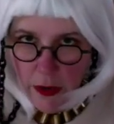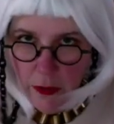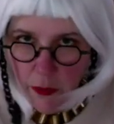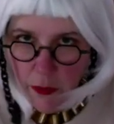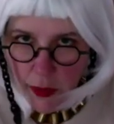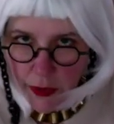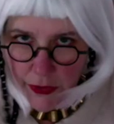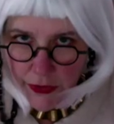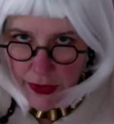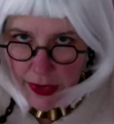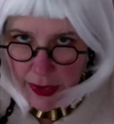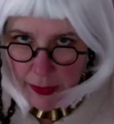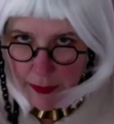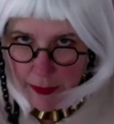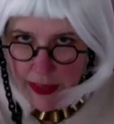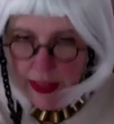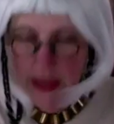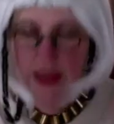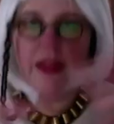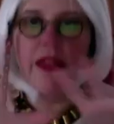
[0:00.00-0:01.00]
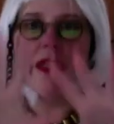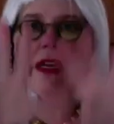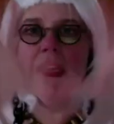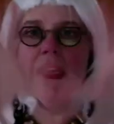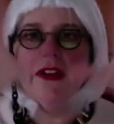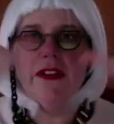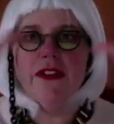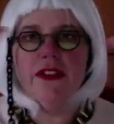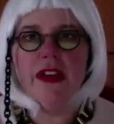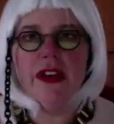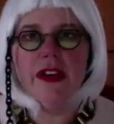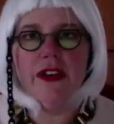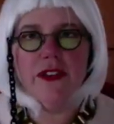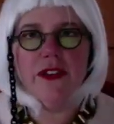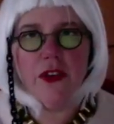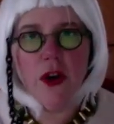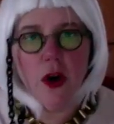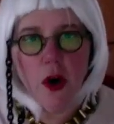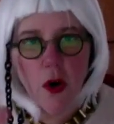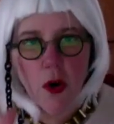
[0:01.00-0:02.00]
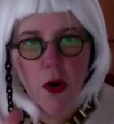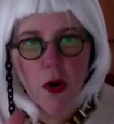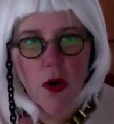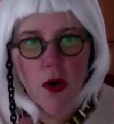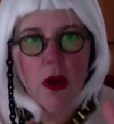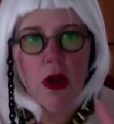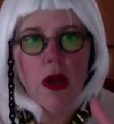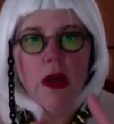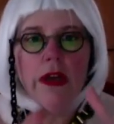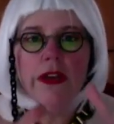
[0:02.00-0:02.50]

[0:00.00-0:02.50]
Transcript: of what's happening in the essay as a whole.